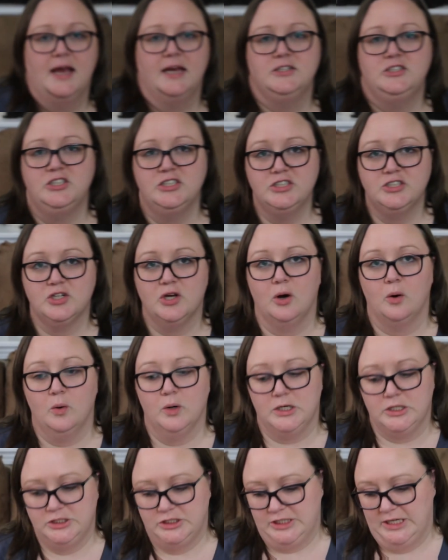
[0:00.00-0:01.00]
It's just
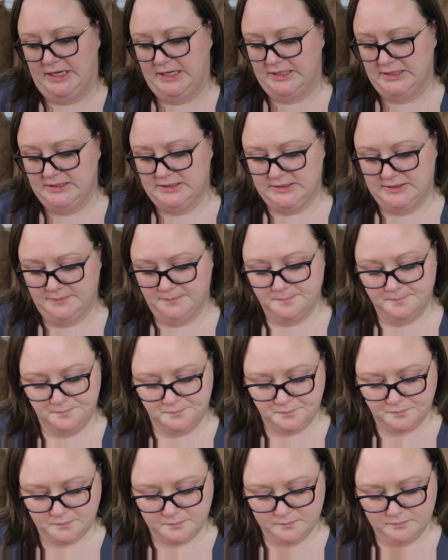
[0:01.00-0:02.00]
gorgeous.
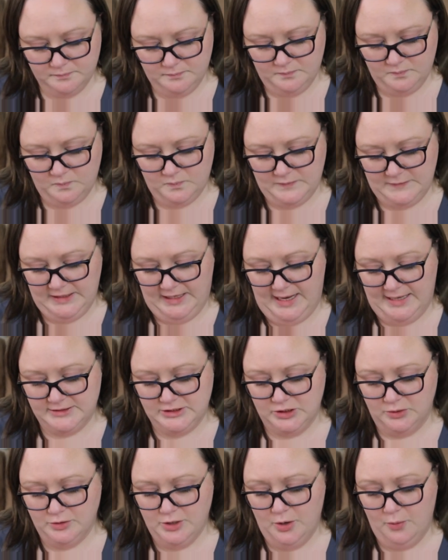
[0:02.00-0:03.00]
I
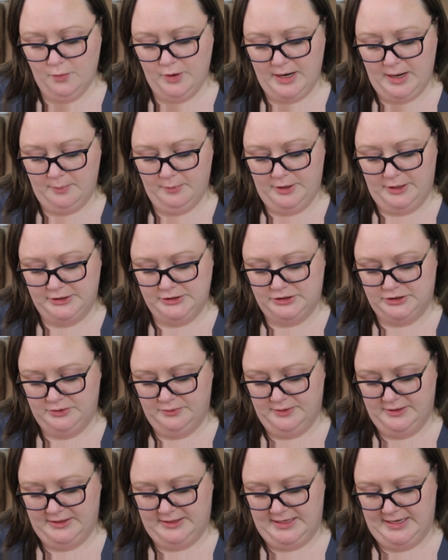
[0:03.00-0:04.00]
don't know what I'm going to
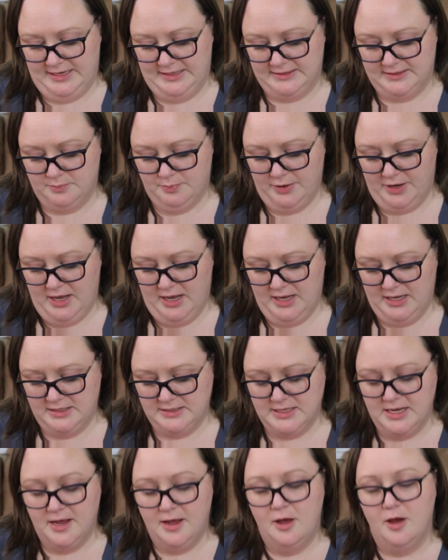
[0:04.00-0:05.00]
do with this
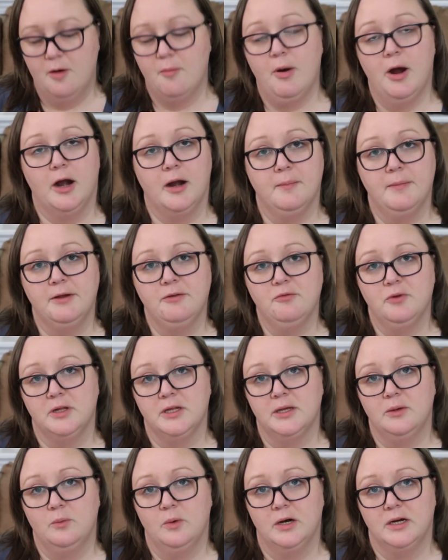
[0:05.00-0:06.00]
because part of me
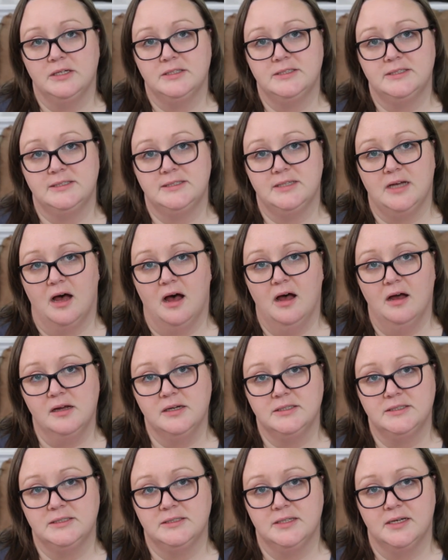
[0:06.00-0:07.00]
really wants
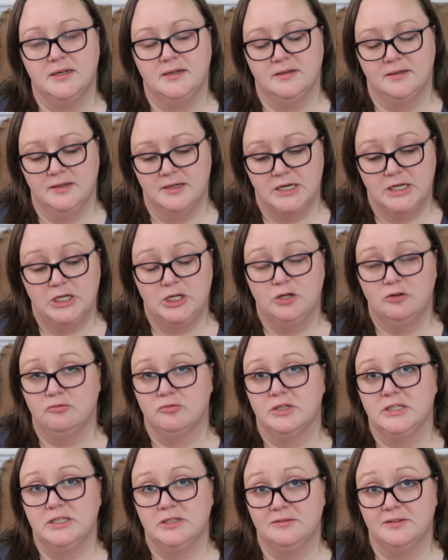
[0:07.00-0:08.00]
socks.
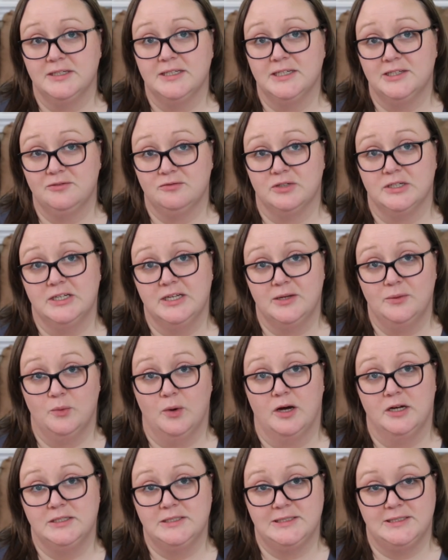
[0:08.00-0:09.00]
Really, really, really
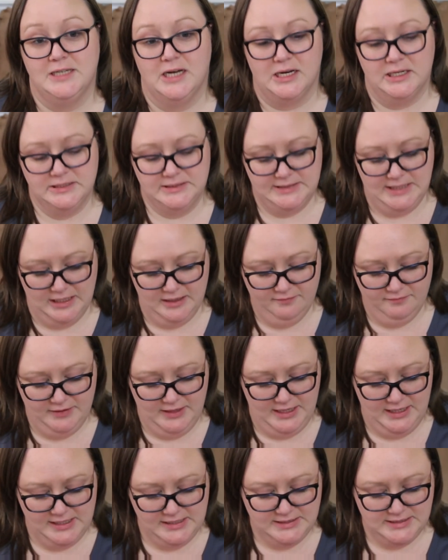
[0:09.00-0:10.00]
want socks out of
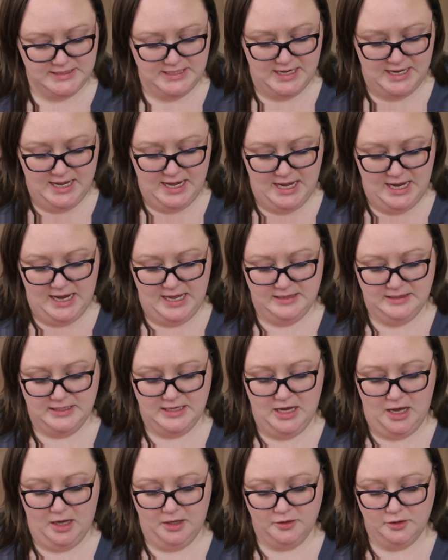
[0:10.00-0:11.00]
this. And
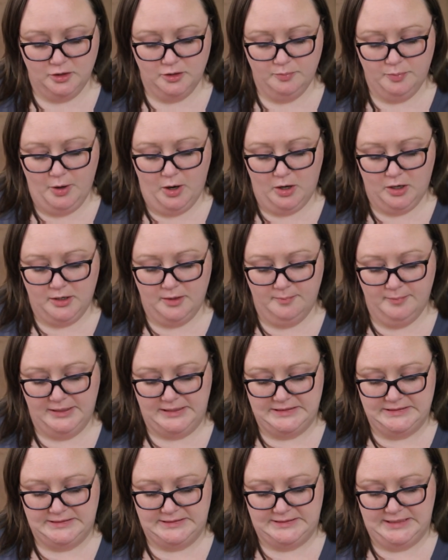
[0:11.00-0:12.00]
the other part of
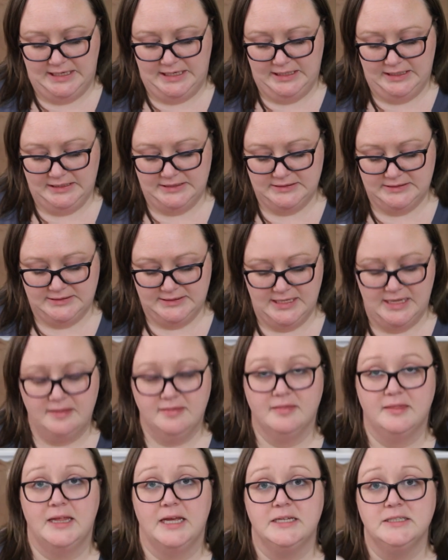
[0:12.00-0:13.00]
me says
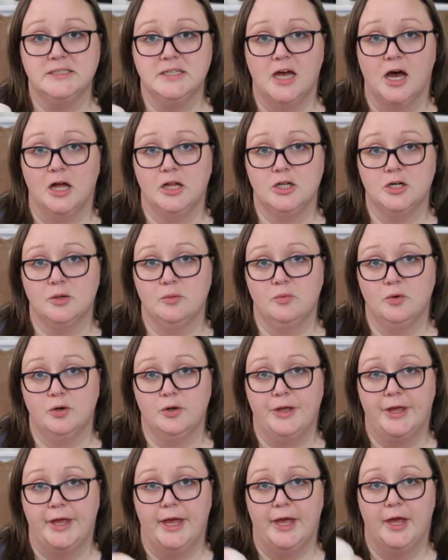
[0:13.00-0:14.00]
that this color
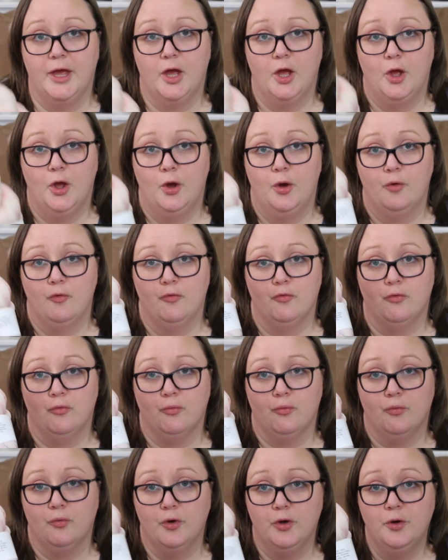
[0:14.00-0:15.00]
will get
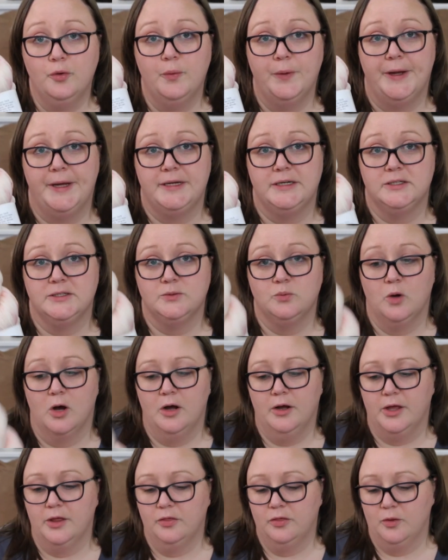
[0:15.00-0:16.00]
ruined
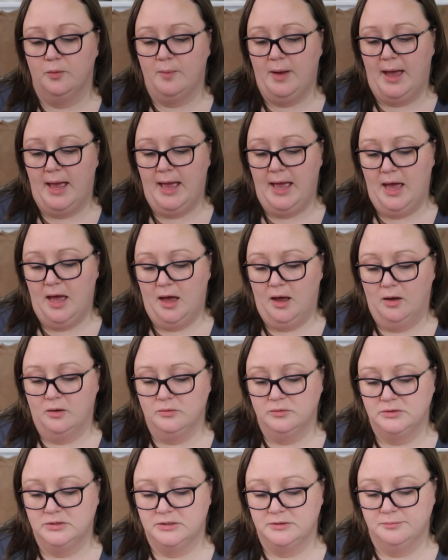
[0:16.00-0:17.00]
walking through my
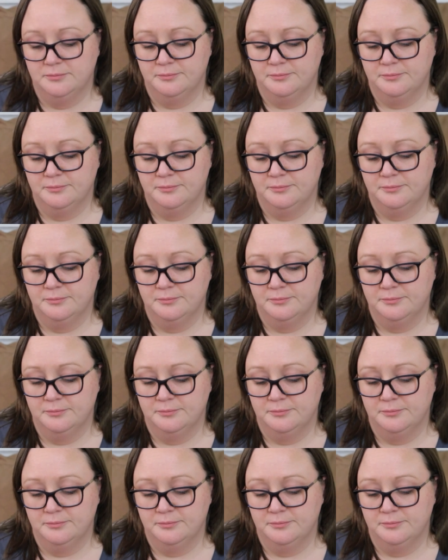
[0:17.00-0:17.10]
house.